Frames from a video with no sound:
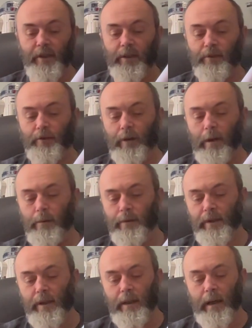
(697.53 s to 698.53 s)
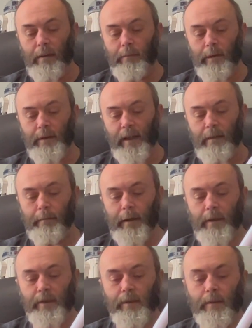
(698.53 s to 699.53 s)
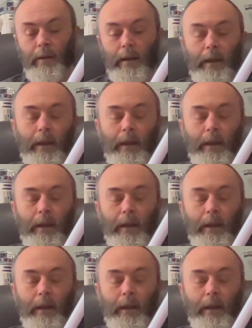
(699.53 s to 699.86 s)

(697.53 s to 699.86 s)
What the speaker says: controls that you get with Xenopixel.